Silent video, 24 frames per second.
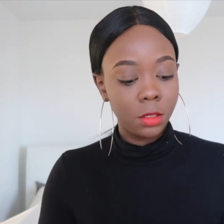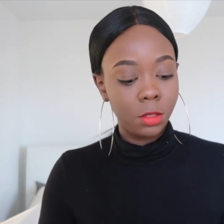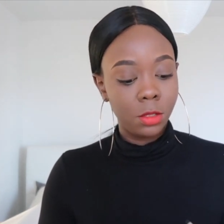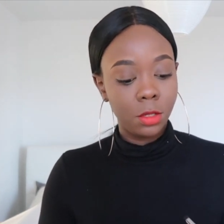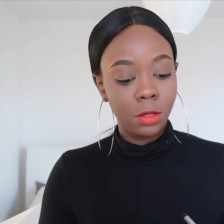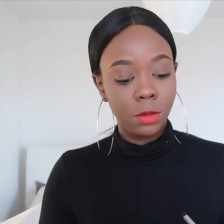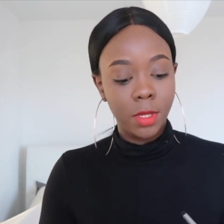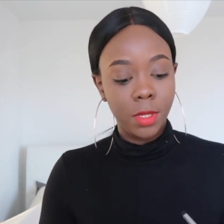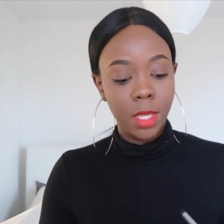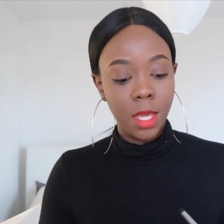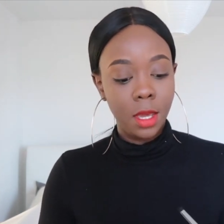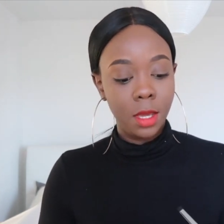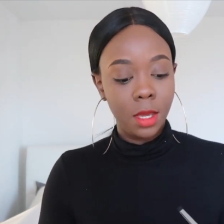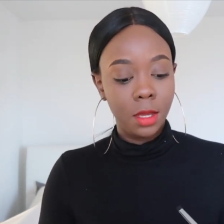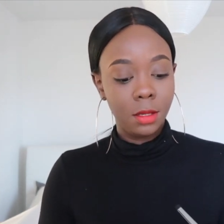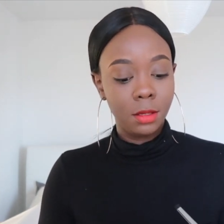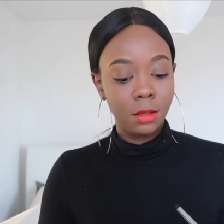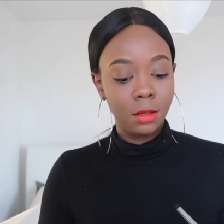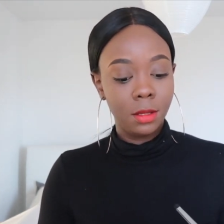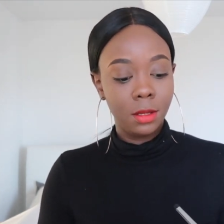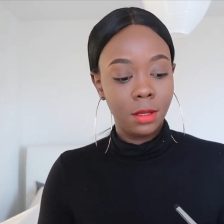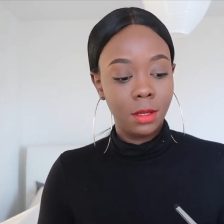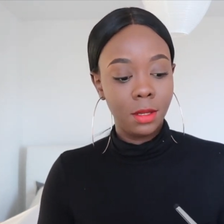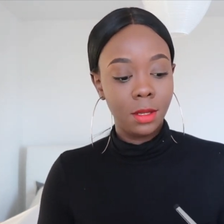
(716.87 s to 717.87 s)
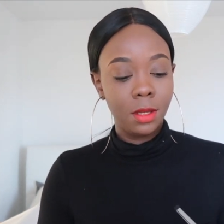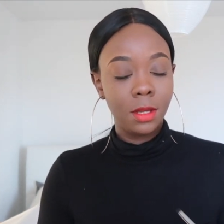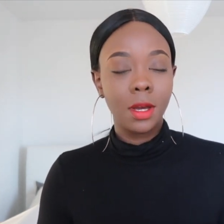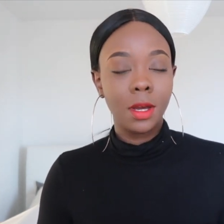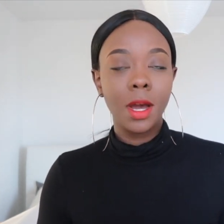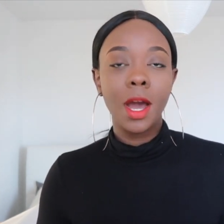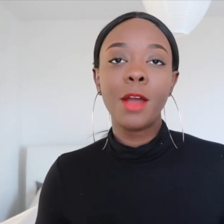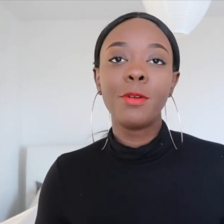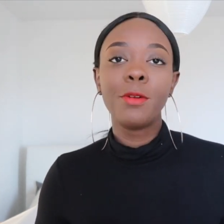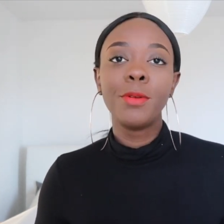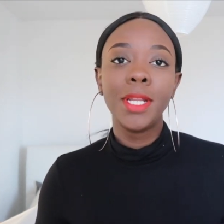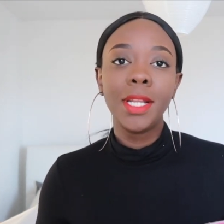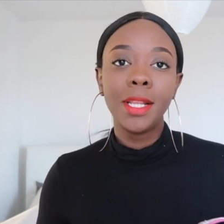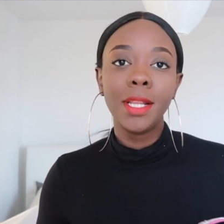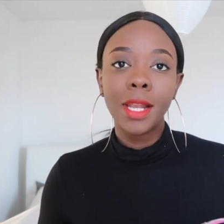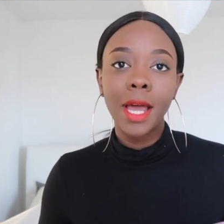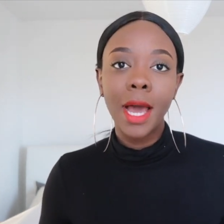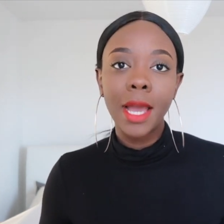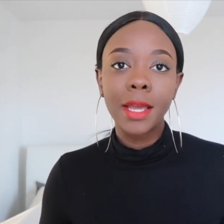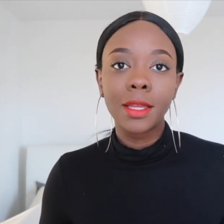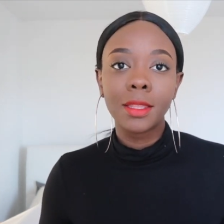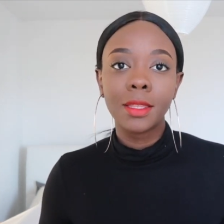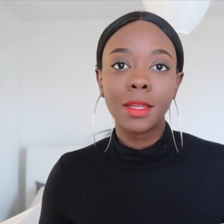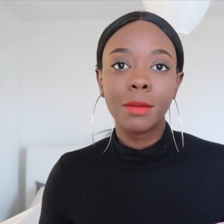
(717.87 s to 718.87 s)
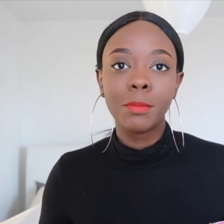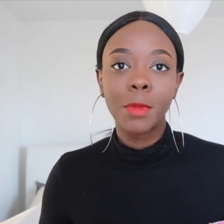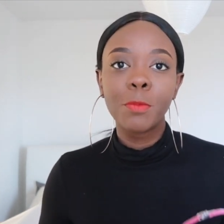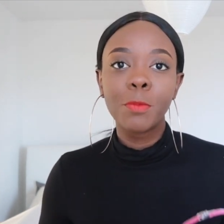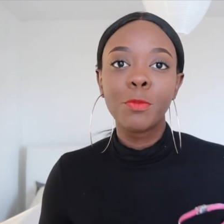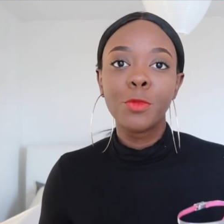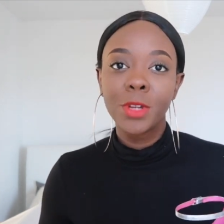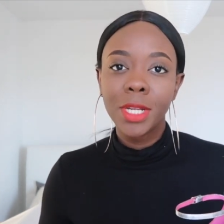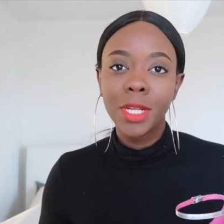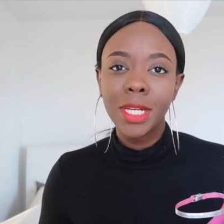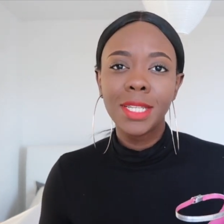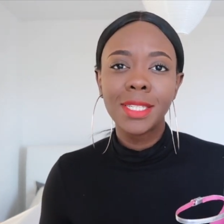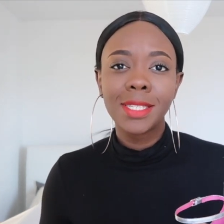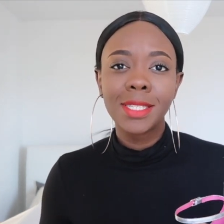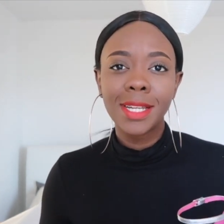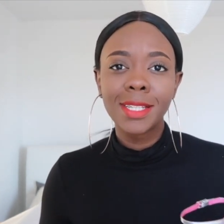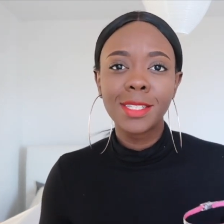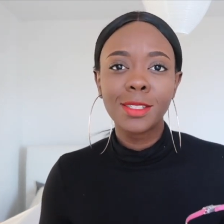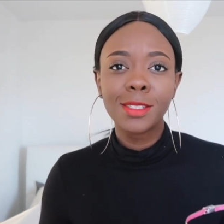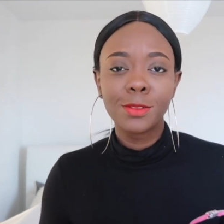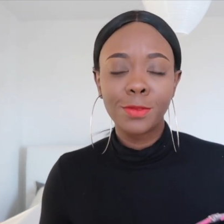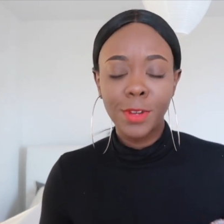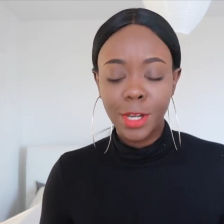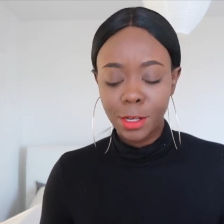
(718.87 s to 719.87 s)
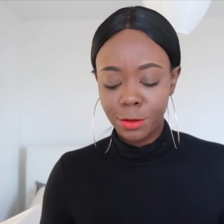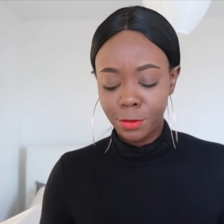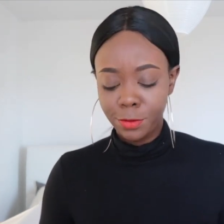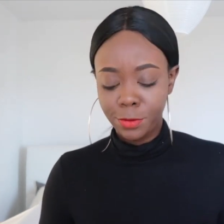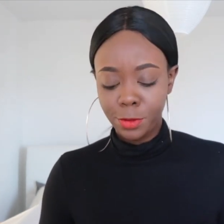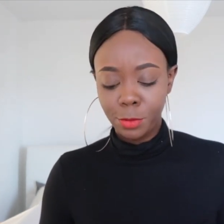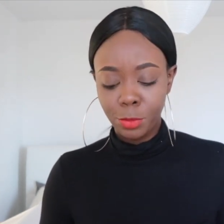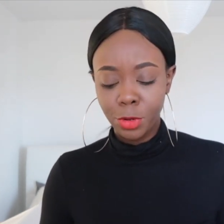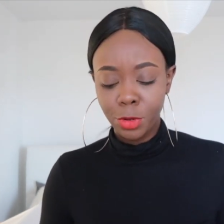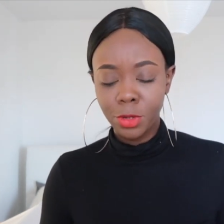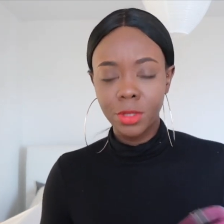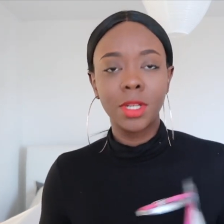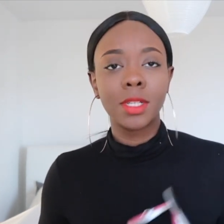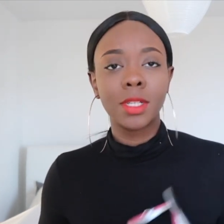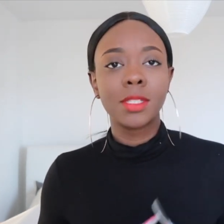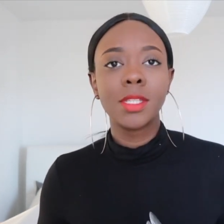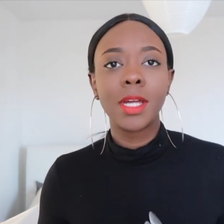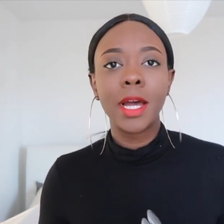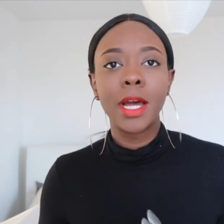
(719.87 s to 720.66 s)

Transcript: So yeah, I really like them. I'm really satisfied with the products